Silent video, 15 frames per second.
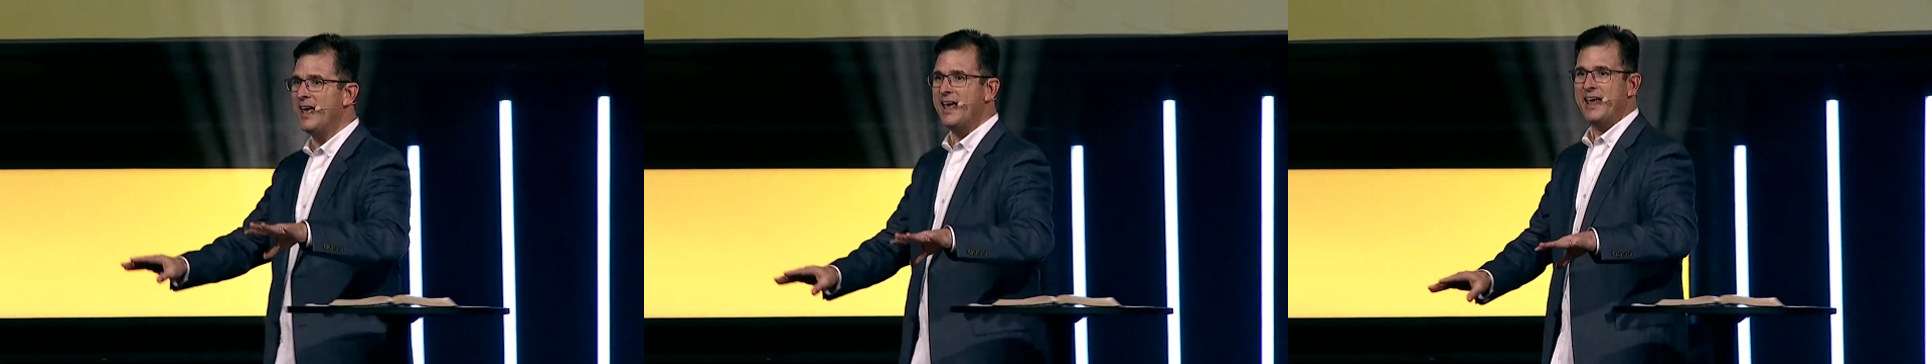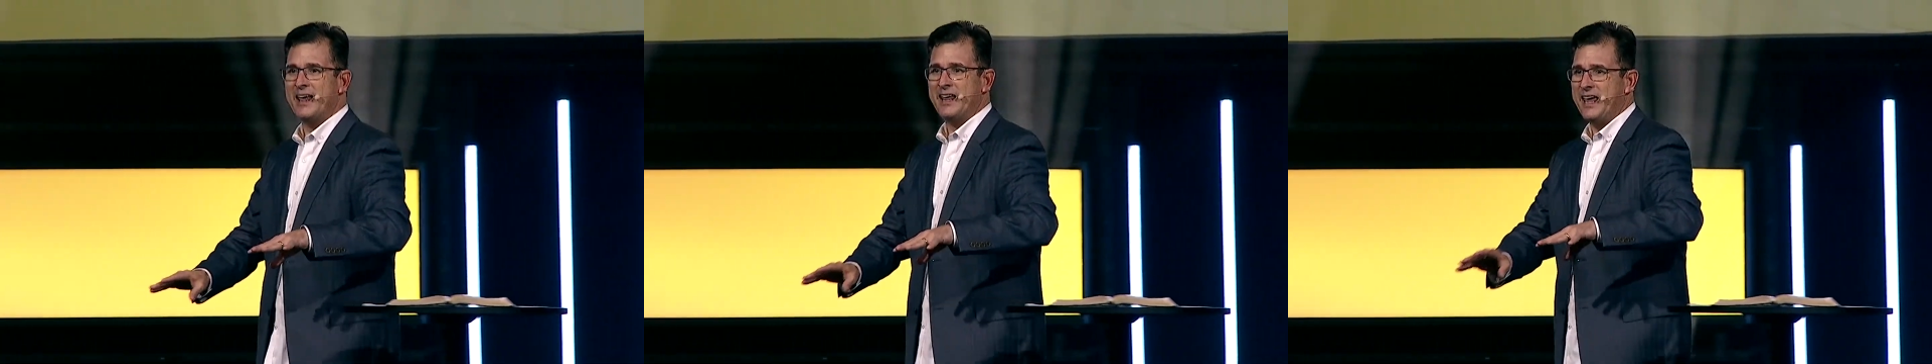
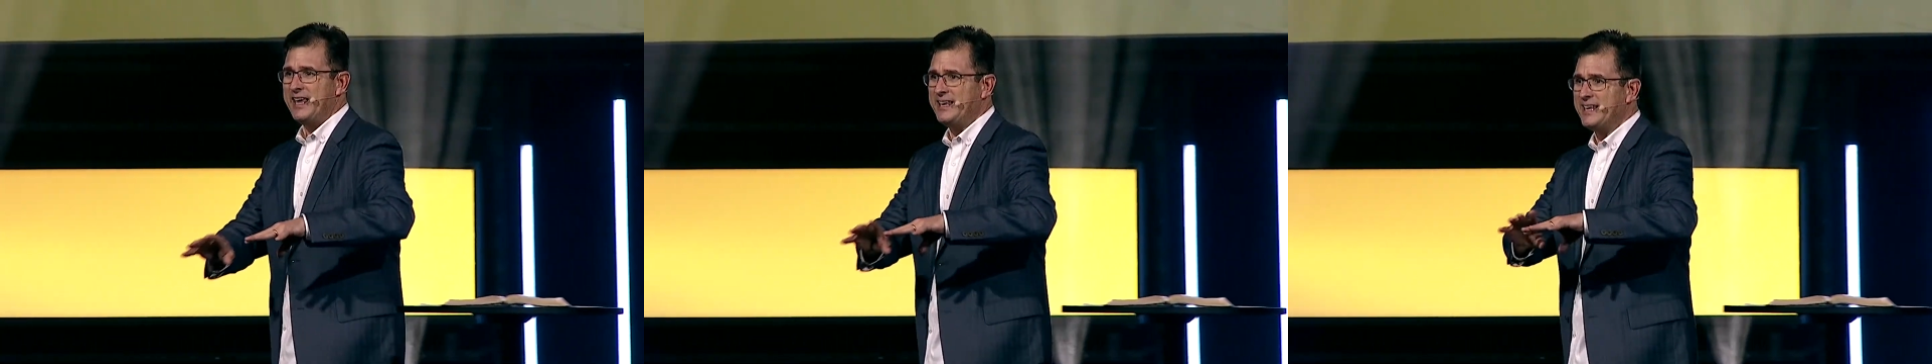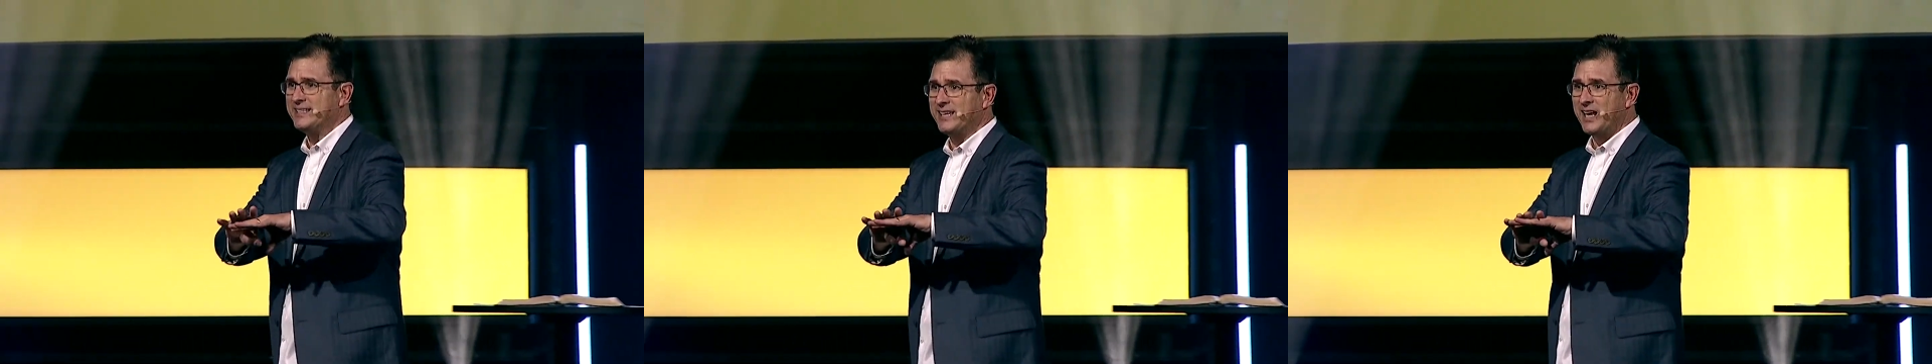He, he
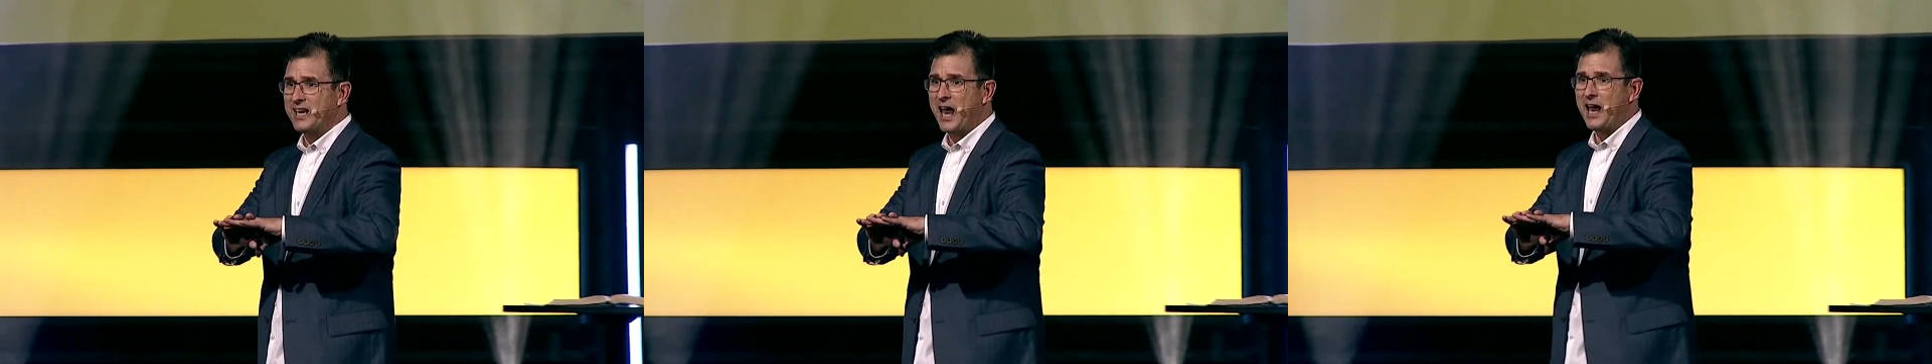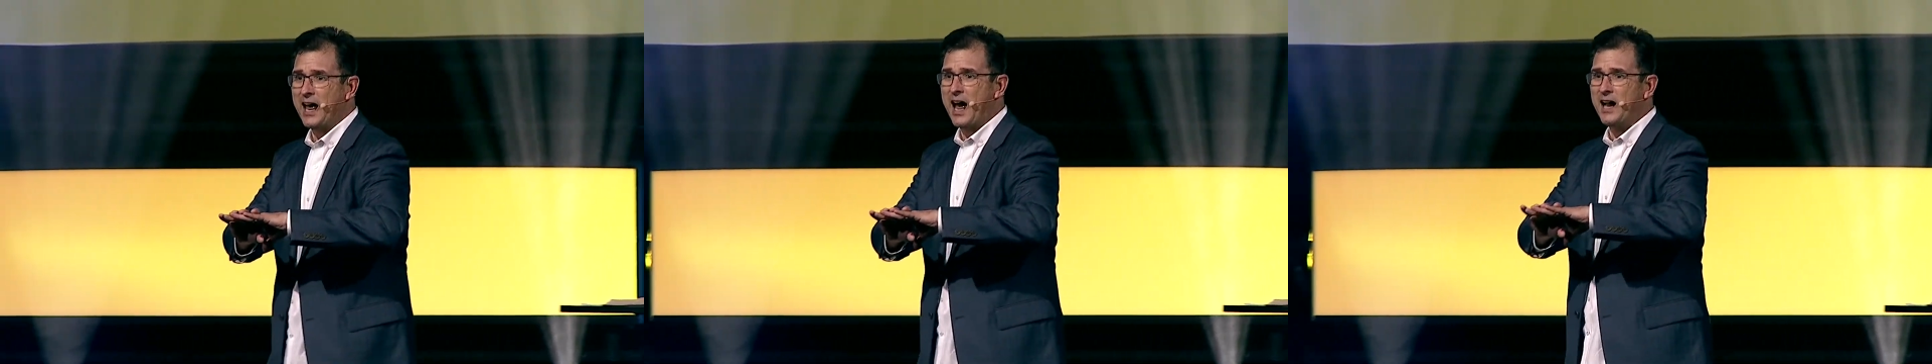said,
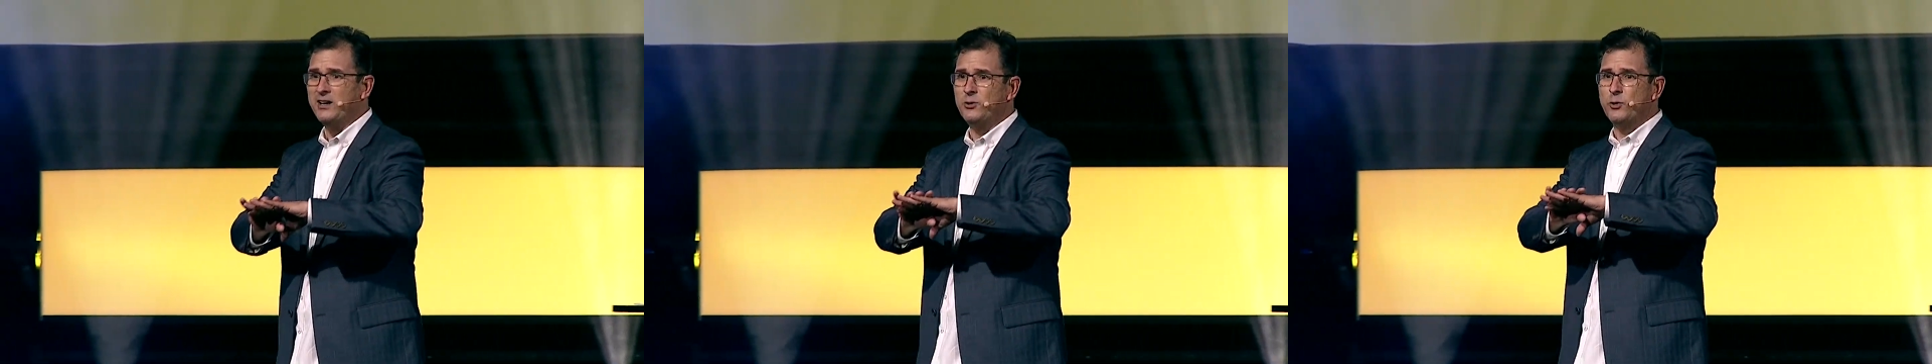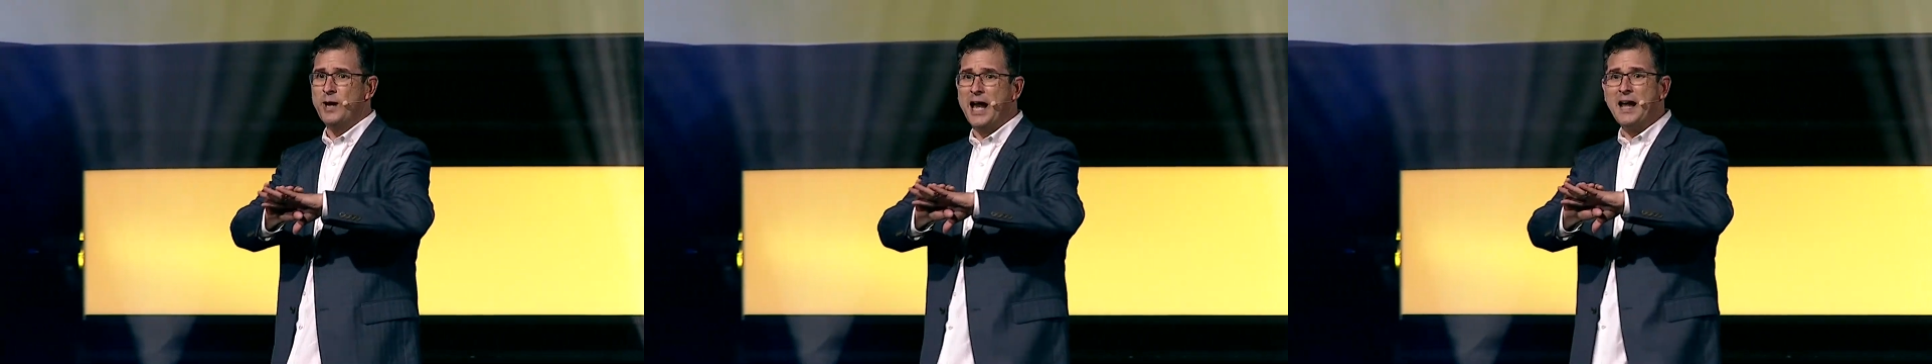I, I
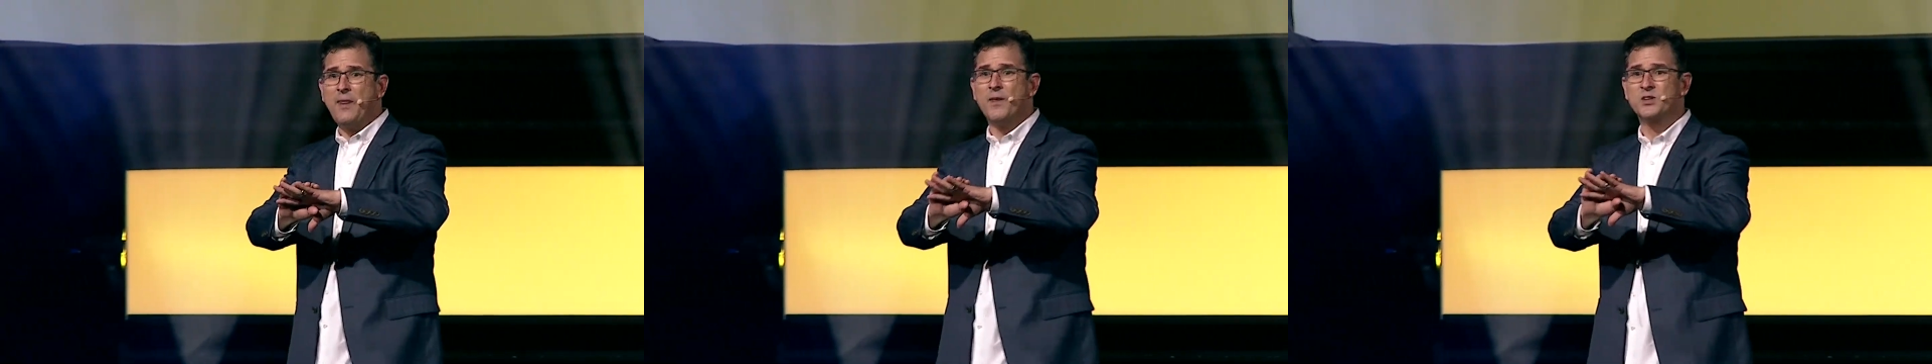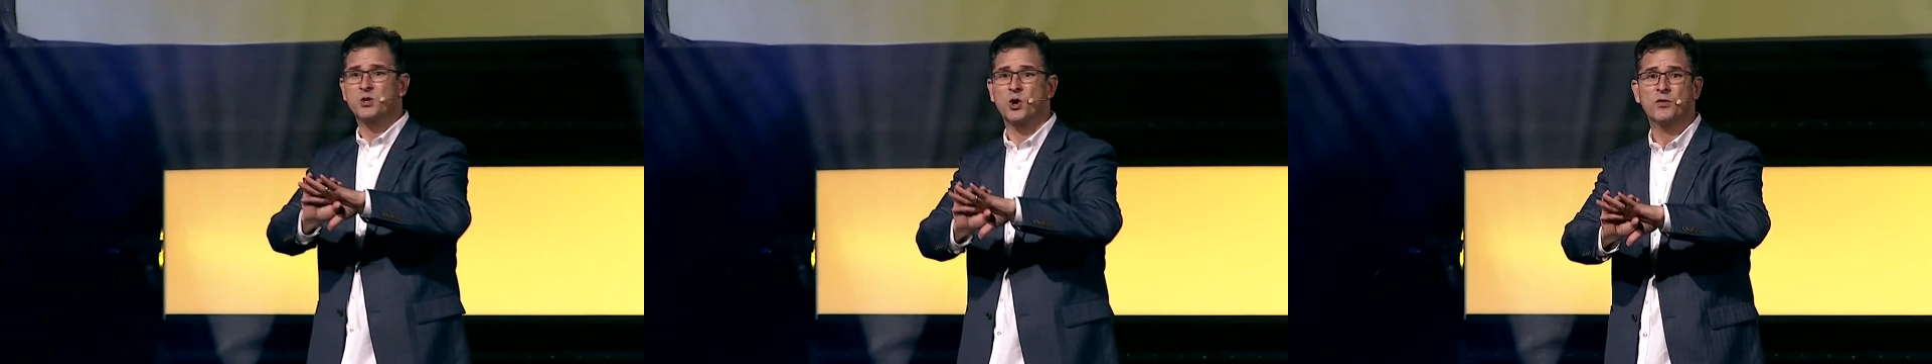created
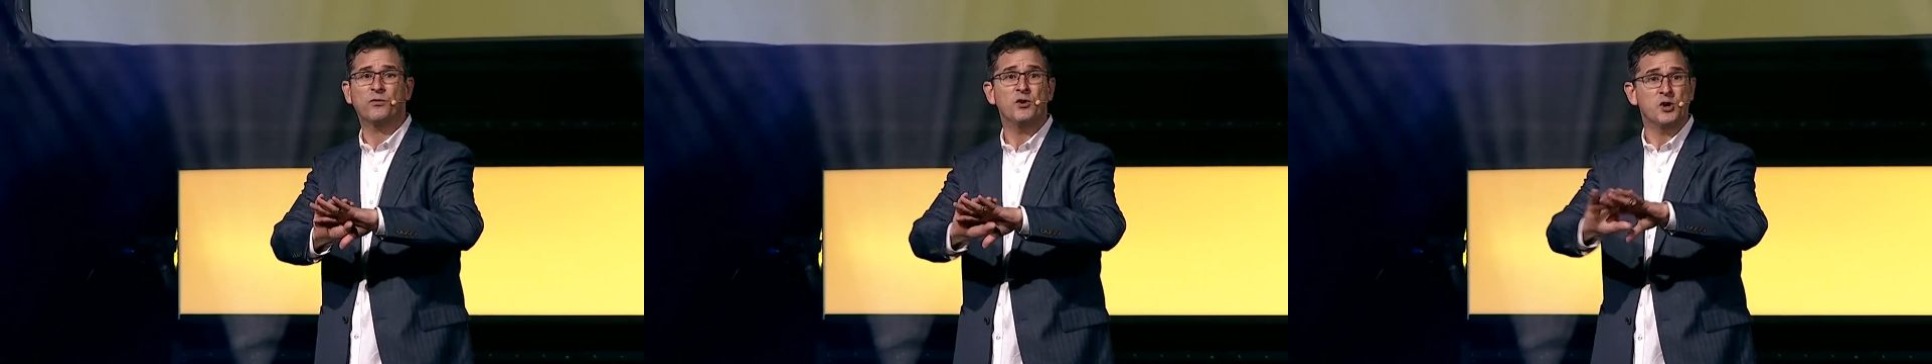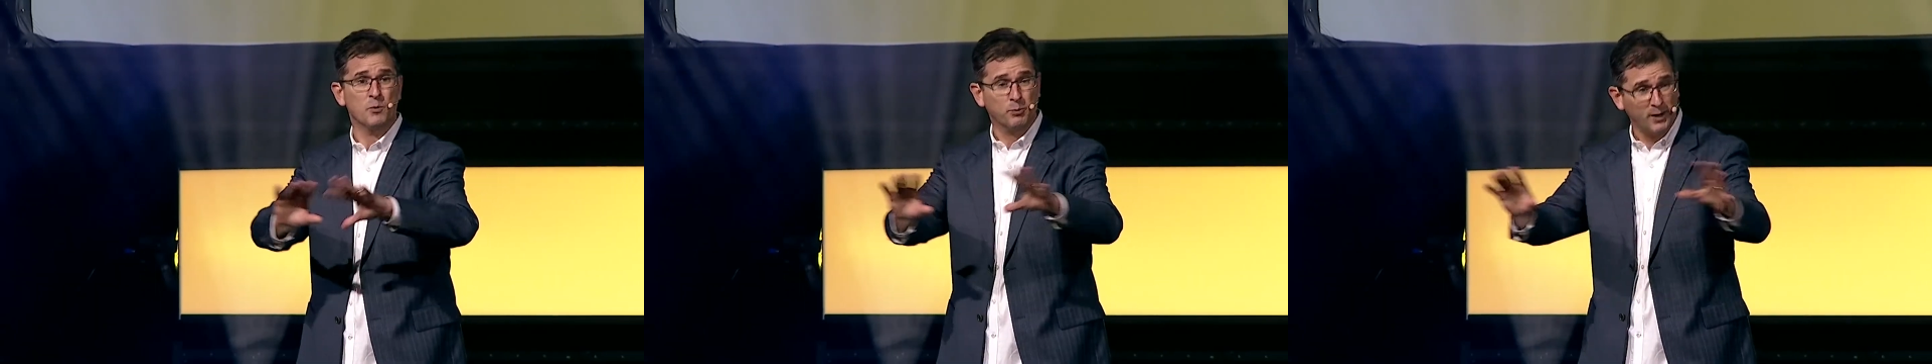this earth for
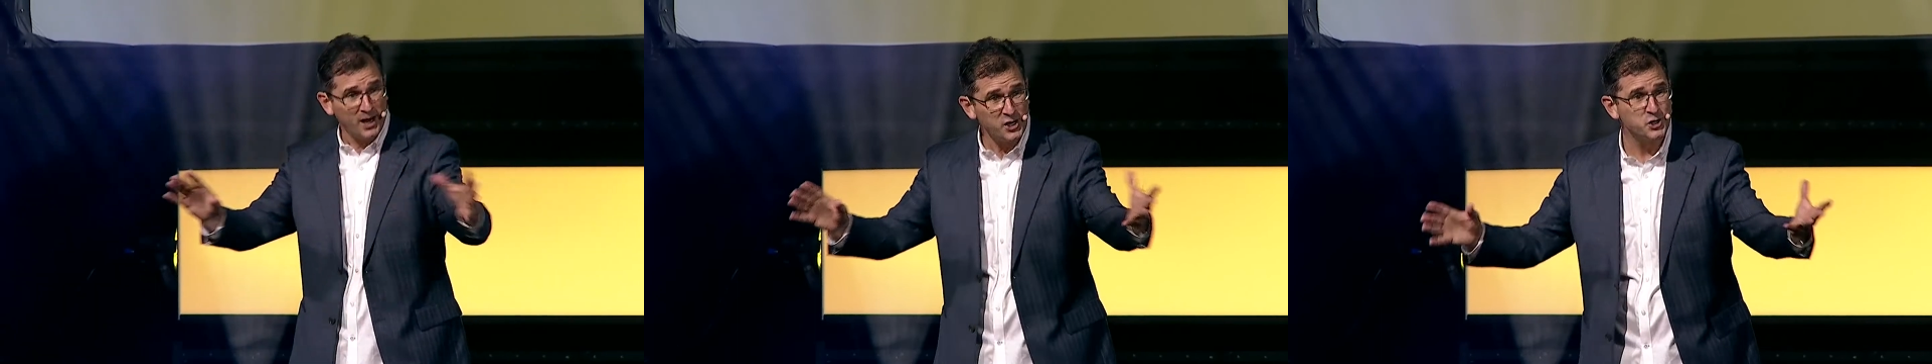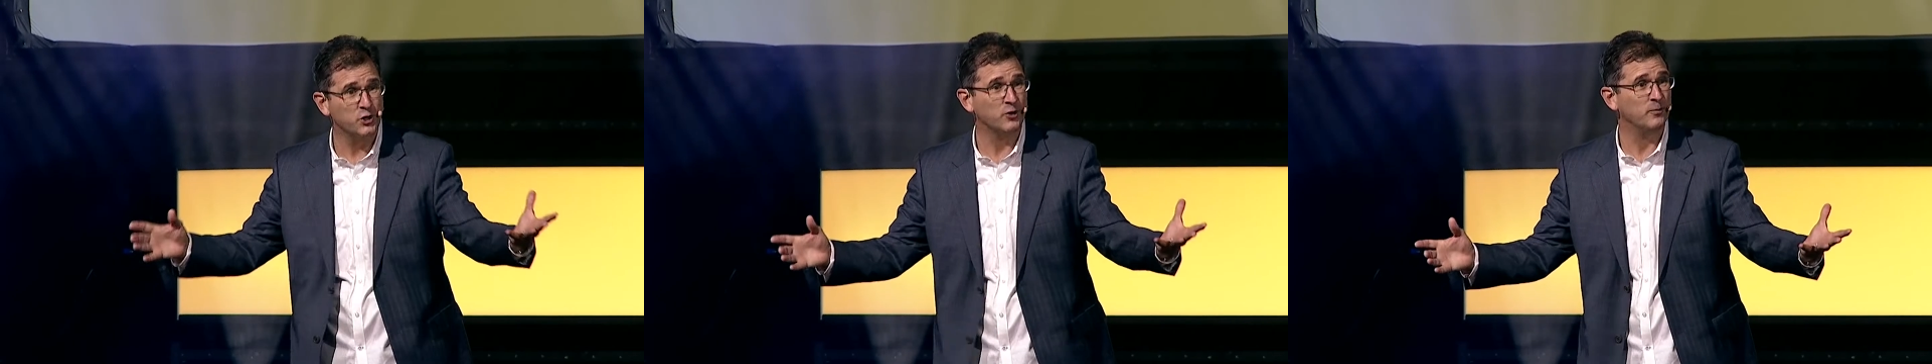your
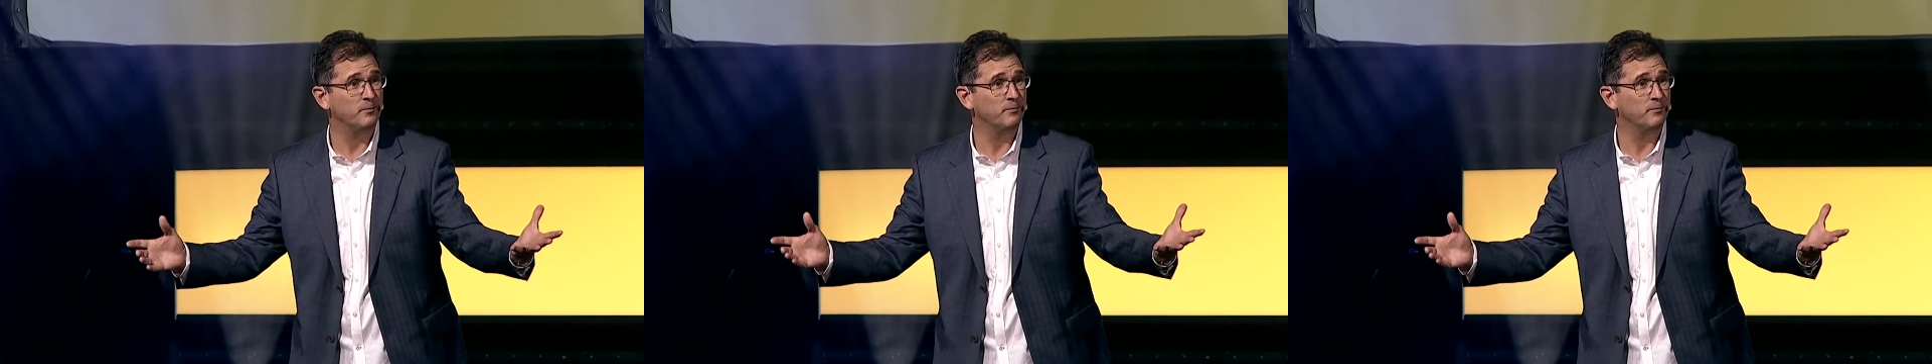pleasure.